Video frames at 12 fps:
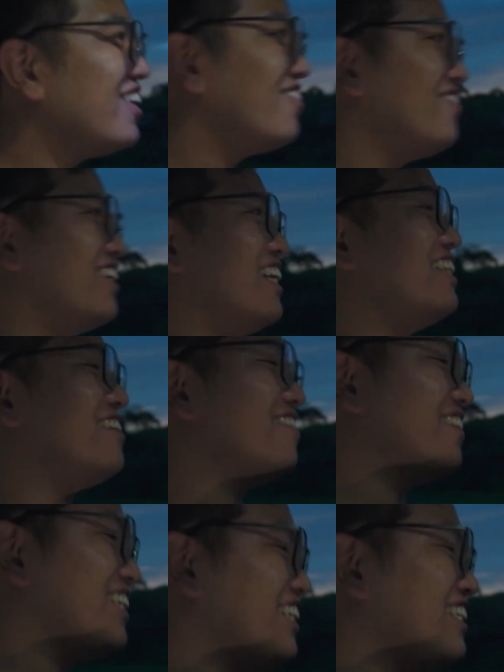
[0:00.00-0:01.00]
But
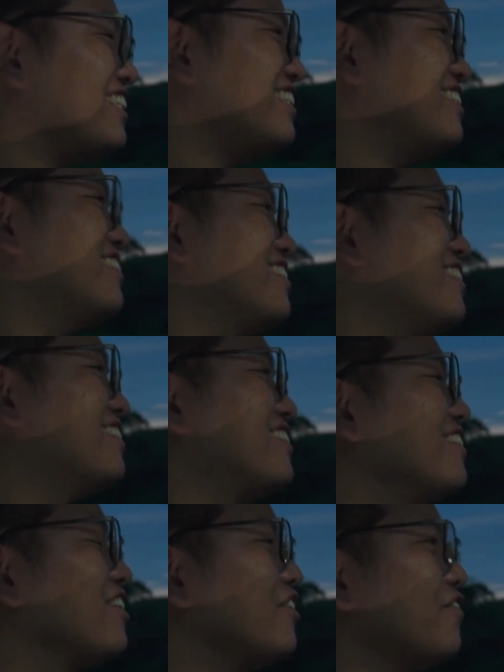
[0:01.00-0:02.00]
anyway, so
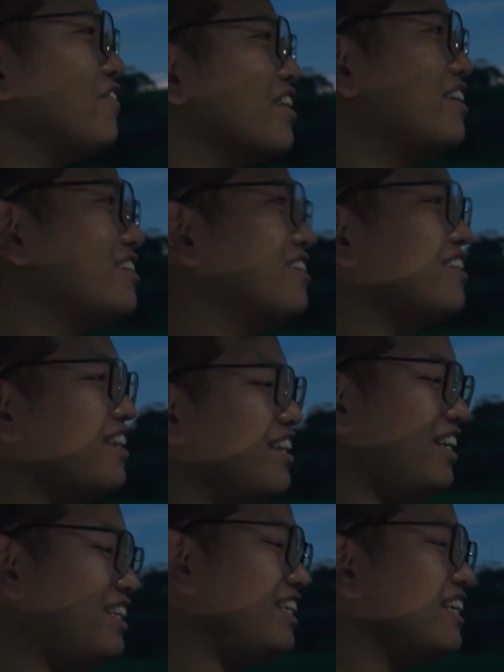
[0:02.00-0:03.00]

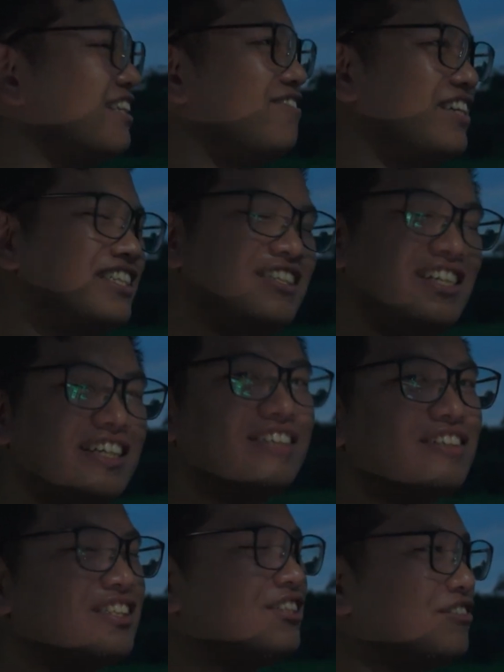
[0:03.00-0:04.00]
I think it feels really
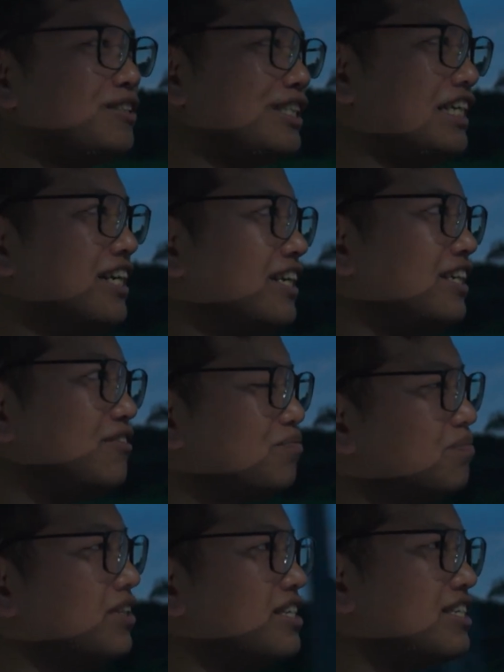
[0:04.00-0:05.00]
good. So steering
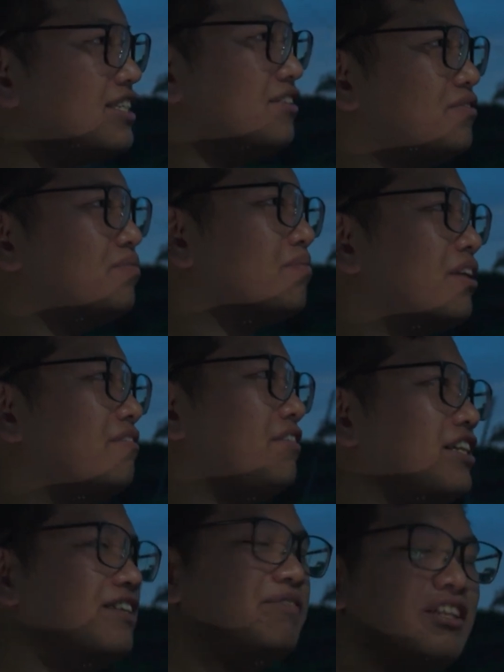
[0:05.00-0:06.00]
does
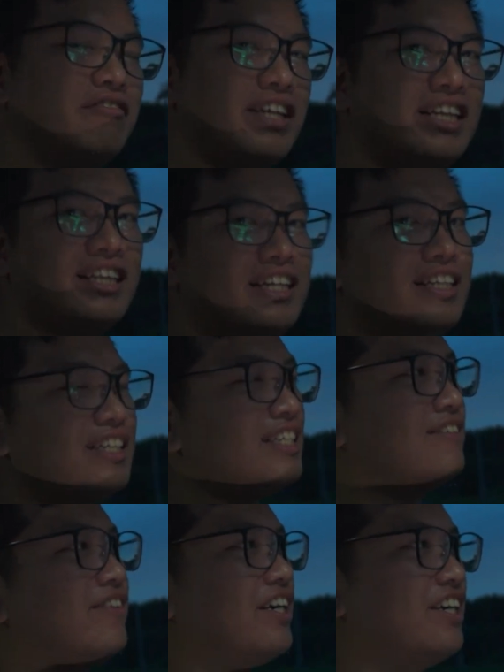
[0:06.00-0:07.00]
feel a bit weighted. This
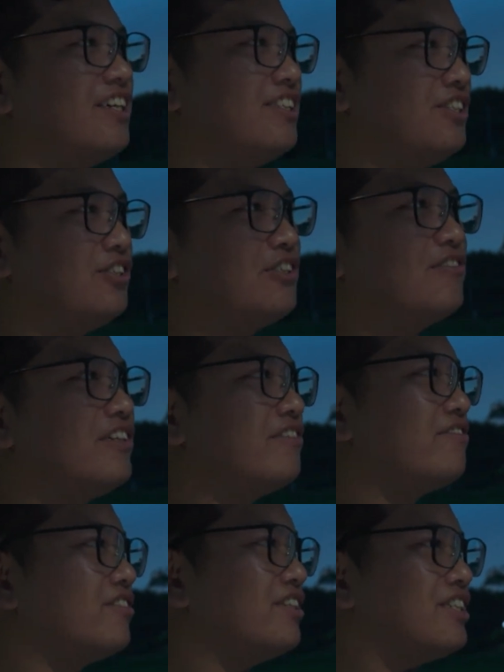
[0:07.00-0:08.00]
is very unusual
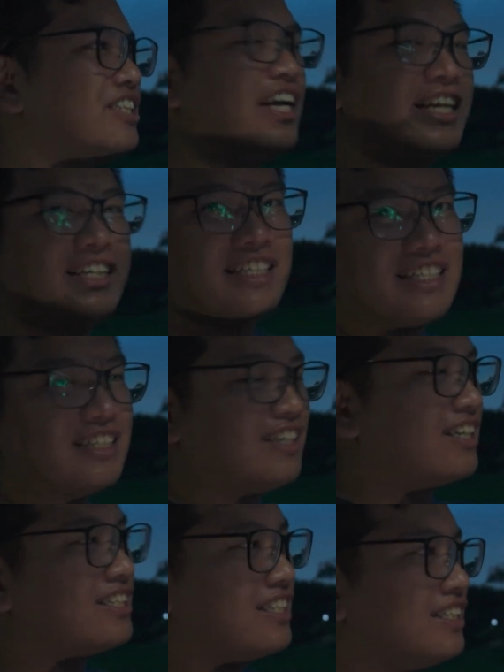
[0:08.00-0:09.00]
for Chinese
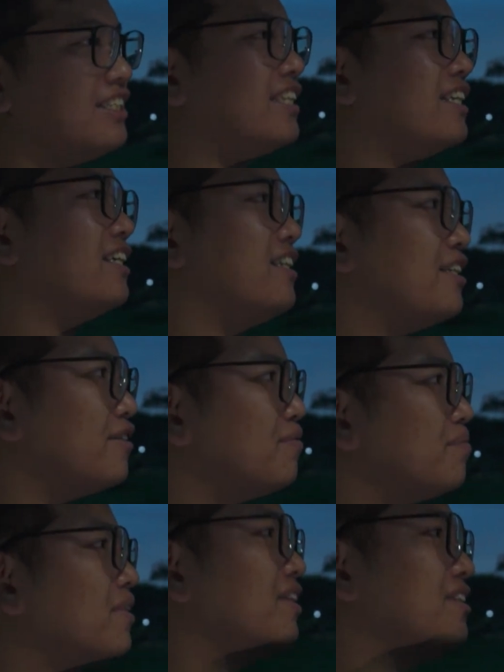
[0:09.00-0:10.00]
cars in general.
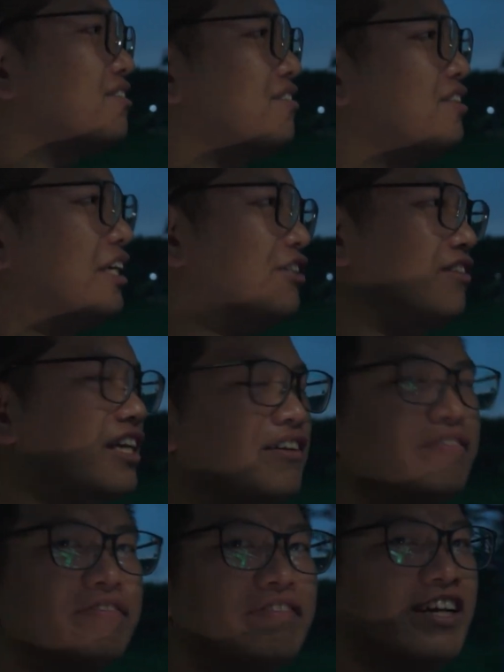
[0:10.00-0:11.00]
So they usually
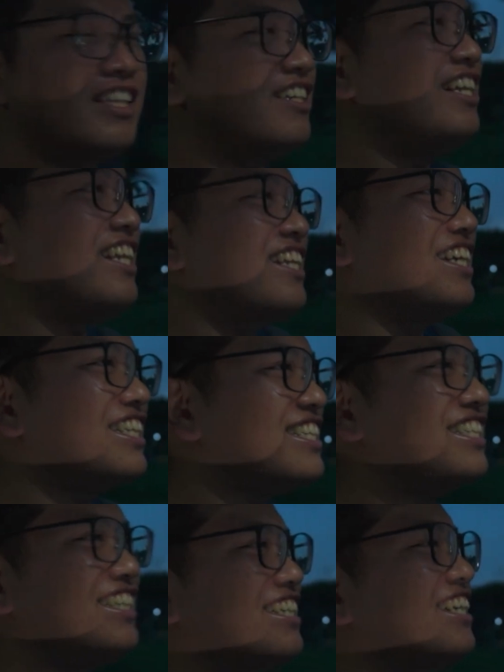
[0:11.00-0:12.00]
have feather light
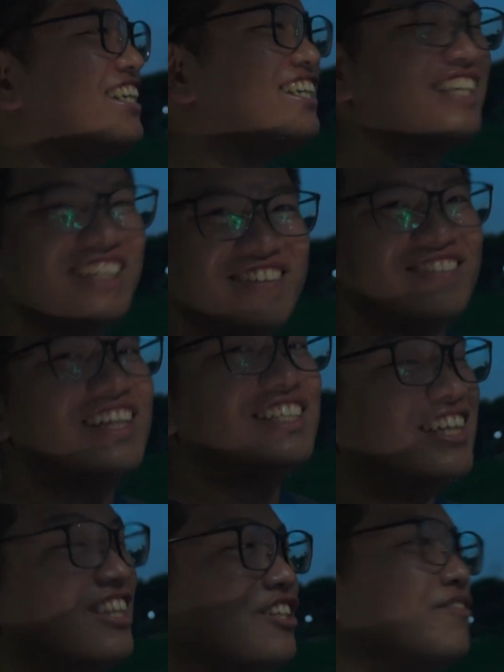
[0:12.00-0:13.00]
steering, if that's
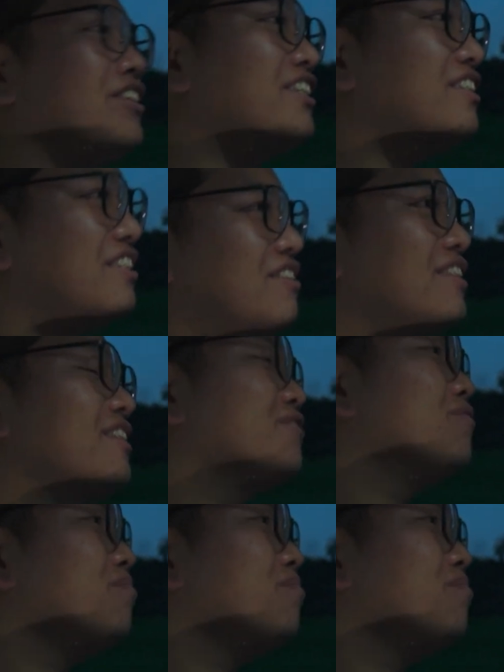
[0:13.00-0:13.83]
the term we could use.